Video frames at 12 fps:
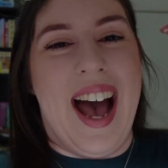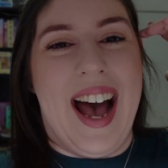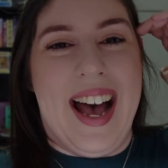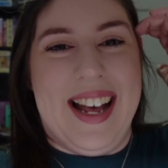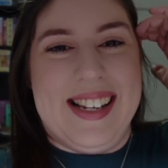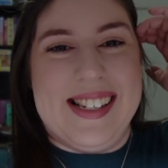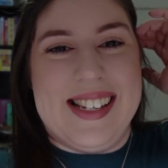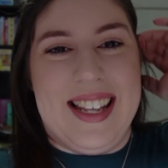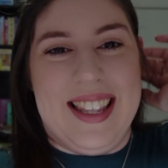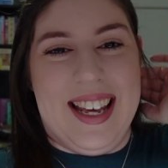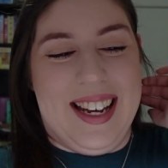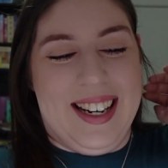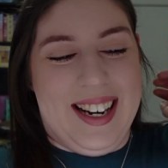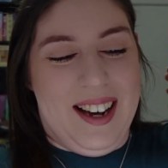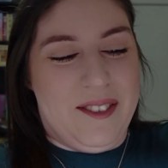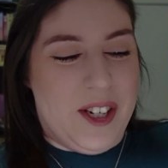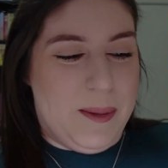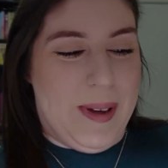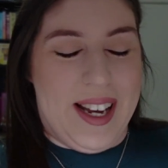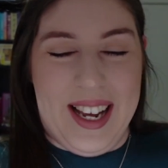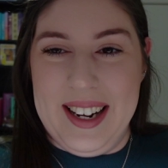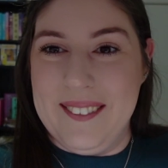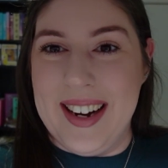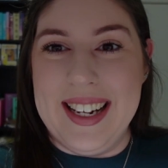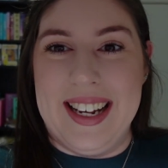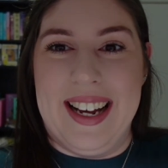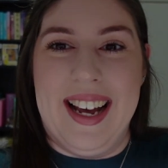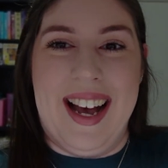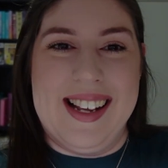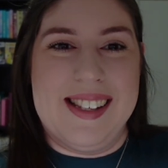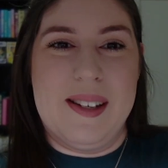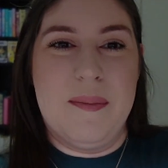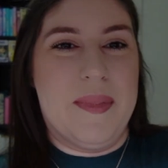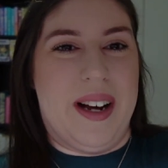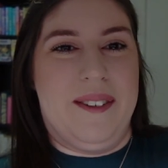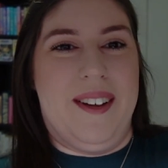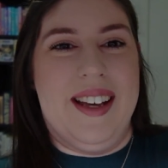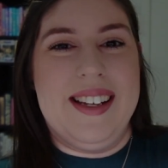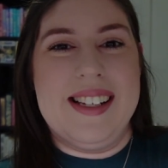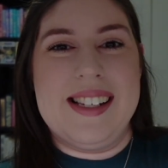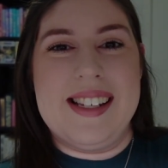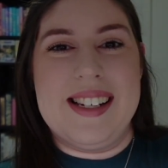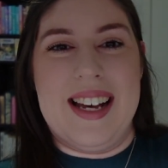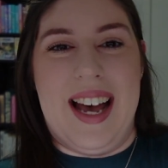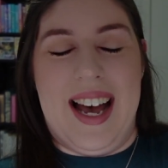And then I've just been getting ready, had some breakfast,